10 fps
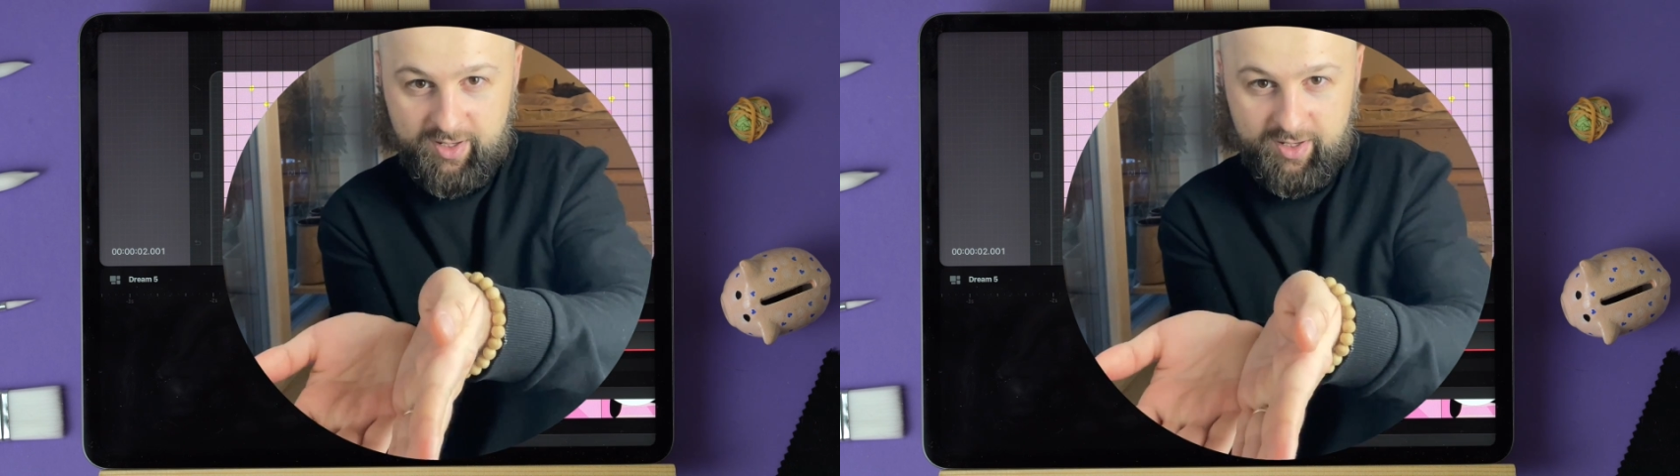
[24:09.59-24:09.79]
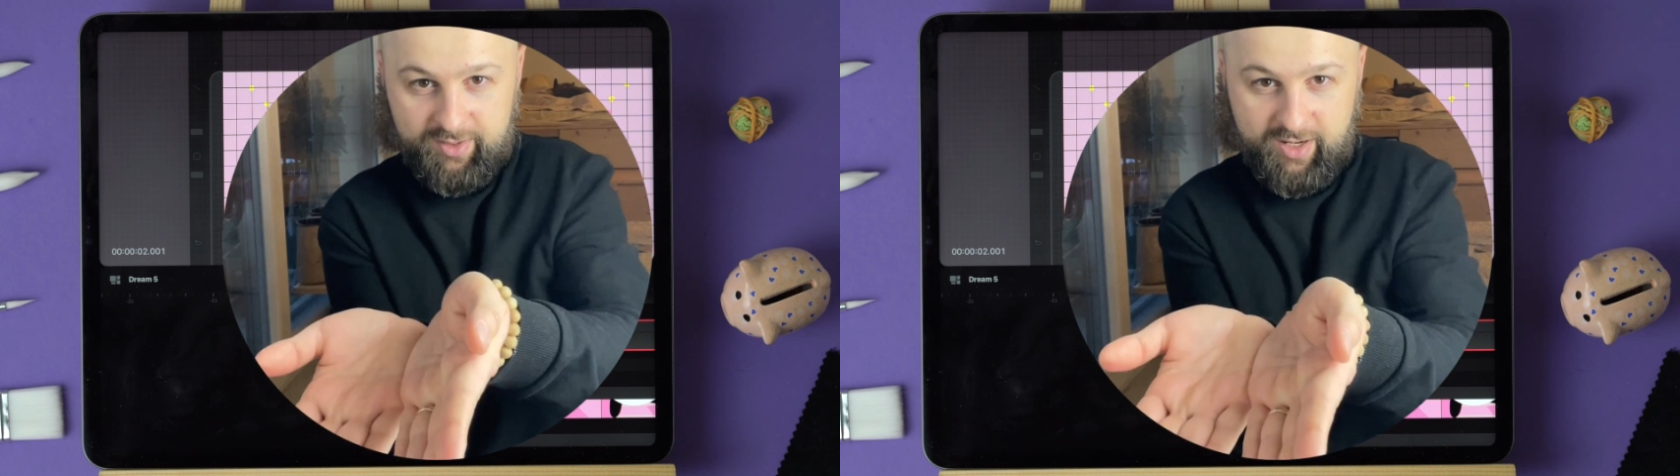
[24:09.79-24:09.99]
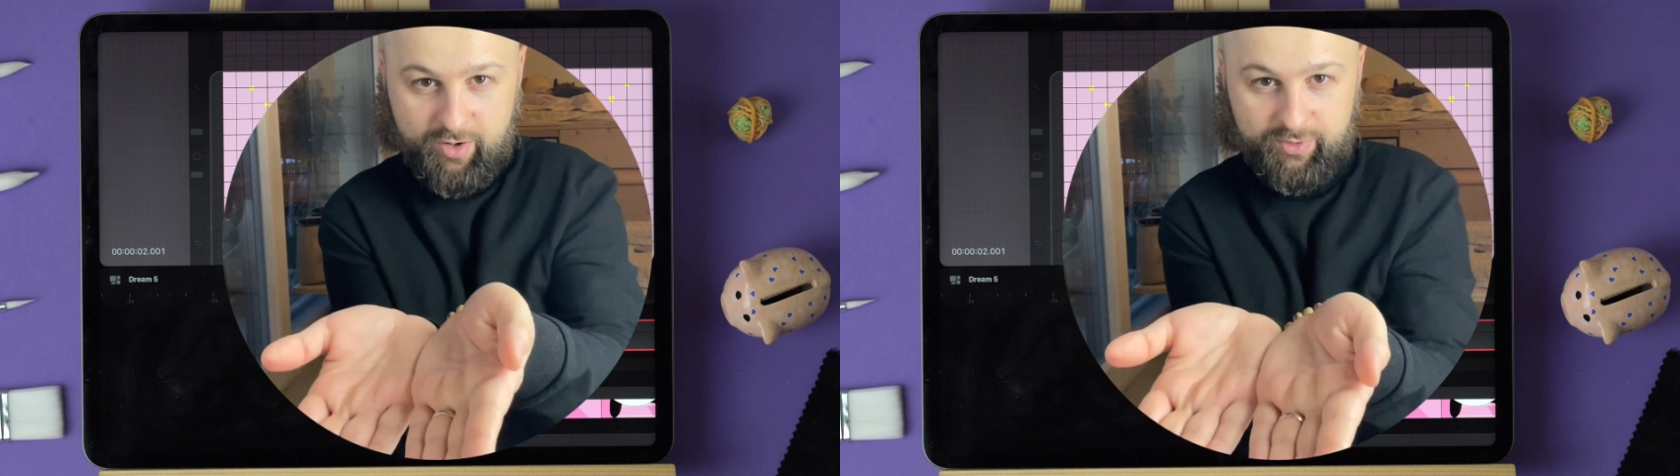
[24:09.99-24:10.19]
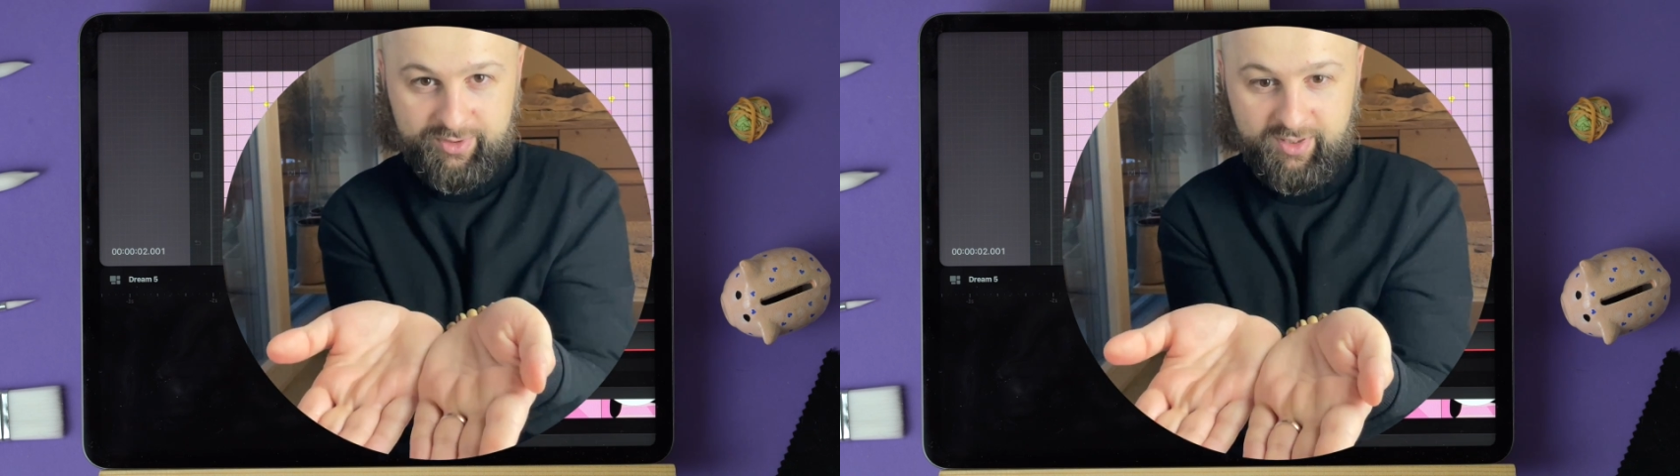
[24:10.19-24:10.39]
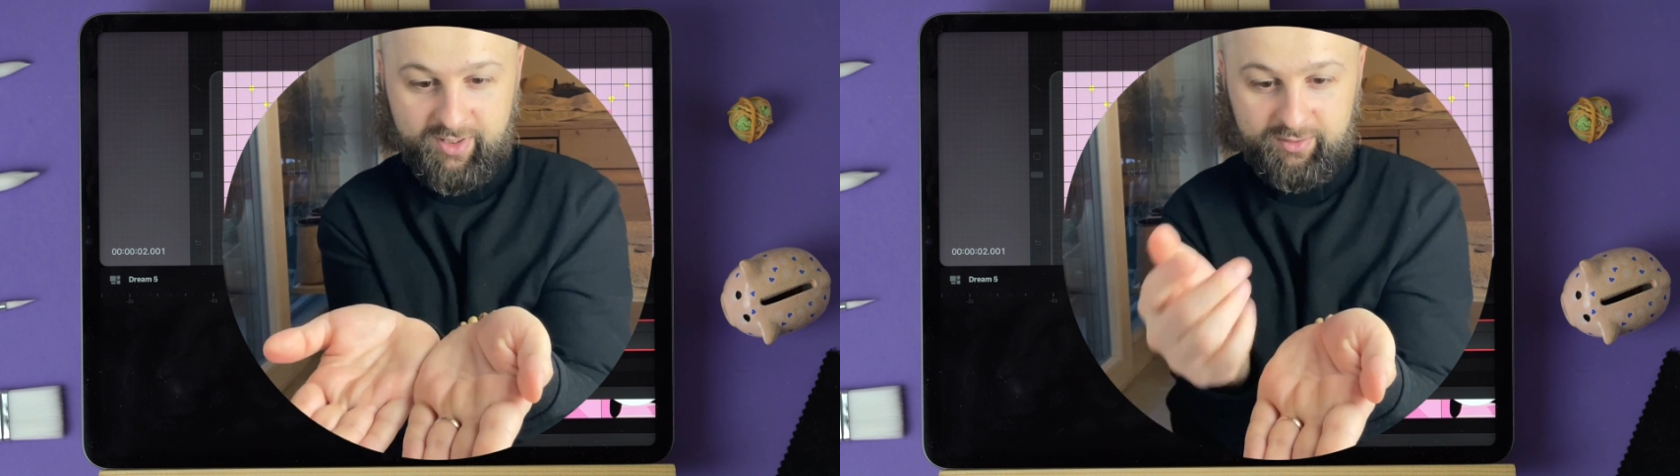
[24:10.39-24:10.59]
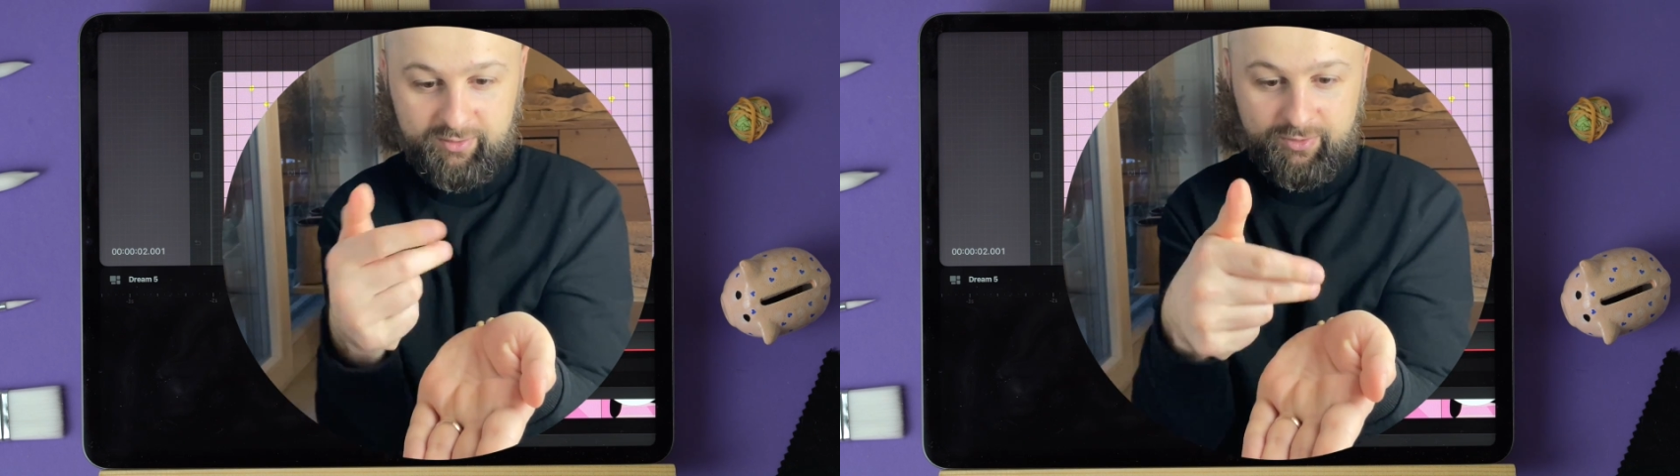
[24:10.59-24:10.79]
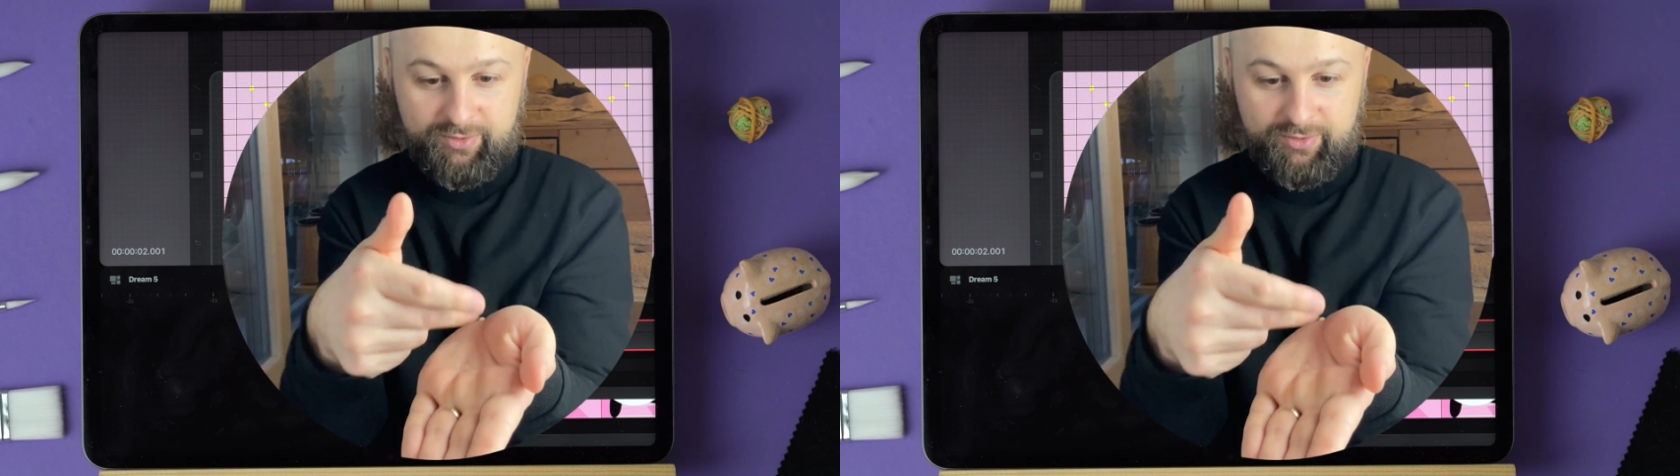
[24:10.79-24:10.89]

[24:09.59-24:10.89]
And now we start to